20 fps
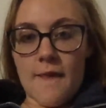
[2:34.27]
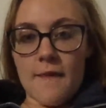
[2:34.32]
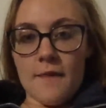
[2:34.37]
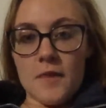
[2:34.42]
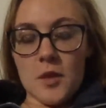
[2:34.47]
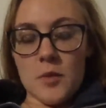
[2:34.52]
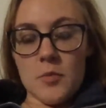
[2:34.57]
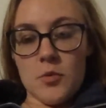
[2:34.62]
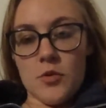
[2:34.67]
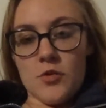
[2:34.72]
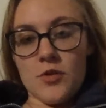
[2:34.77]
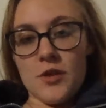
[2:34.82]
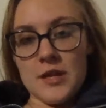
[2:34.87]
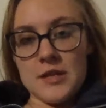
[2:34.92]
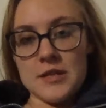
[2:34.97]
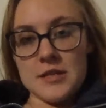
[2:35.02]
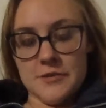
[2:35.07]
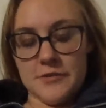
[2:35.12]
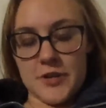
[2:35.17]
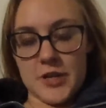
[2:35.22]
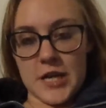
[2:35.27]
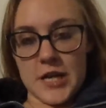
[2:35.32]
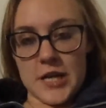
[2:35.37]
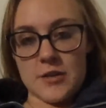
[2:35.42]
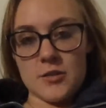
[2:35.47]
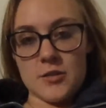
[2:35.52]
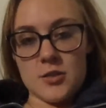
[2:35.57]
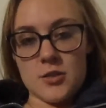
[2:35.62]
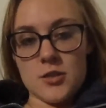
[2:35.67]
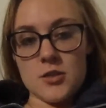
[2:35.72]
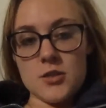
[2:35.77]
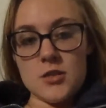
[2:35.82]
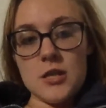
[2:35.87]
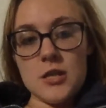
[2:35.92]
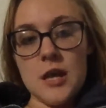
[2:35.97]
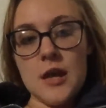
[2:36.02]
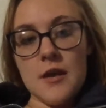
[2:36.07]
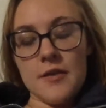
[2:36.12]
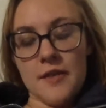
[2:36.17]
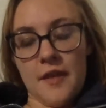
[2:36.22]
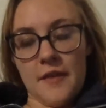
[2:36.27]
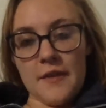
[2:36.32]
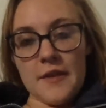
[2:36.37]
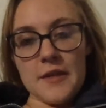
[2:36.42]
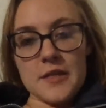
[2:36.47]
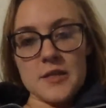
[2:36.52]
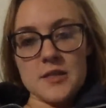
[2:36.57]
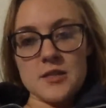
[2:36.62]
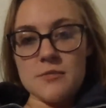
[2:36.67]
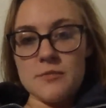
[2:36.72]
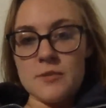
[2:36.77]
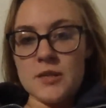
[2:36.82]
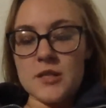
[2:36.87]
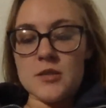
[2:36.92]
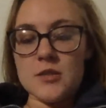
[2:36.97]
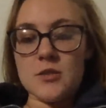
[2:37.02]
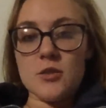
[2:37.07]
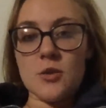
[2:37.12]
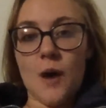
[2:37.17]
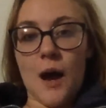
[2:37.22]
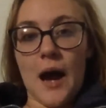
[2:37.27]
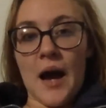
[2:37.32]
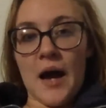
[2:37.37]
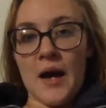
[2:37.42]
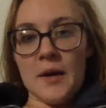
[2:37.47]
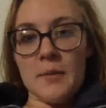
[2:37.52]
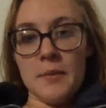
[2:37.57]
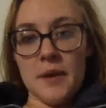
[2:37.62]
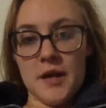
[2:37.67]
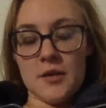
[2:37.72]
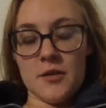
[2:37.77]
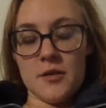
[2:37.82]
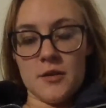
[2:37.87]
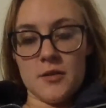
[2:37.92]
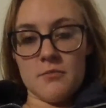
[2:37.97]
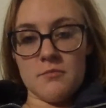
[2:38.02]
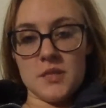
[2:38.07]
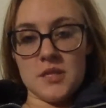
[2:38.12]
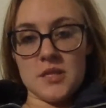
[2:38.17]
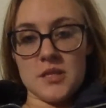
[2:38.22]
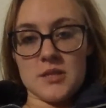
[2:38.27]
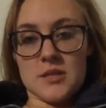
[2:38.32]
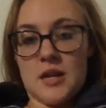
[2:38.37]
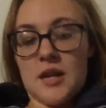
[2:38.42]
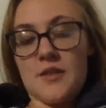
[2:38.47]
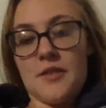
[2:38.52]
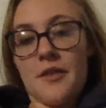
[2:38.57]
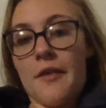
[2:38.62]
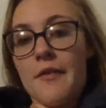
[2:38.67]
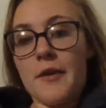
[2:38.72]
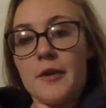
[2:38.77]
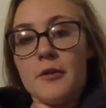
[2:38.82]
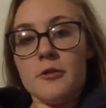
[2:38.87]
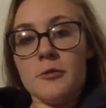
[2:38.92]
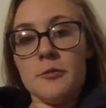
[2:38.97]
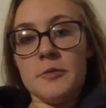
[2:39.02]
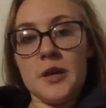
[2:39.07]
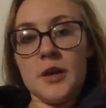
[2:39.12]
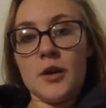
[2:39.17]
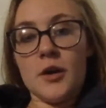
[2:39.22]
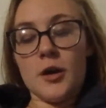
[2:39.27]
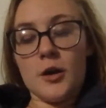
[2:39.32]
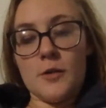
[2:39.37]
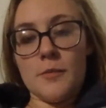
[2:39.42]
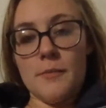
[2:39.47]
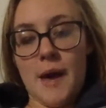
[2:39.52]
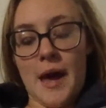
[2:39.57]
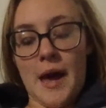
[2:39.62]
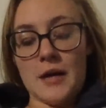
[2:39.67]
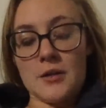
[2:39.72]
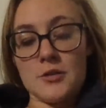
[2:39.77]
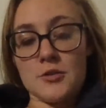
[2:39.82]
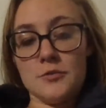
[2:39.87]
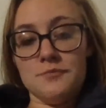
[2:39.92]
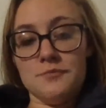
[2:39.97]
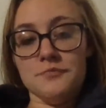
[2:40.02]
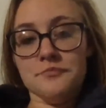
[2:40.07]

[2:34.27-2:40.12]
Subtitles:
They both had different answers that they had submitted, so I paired them because I thought they would be a good match.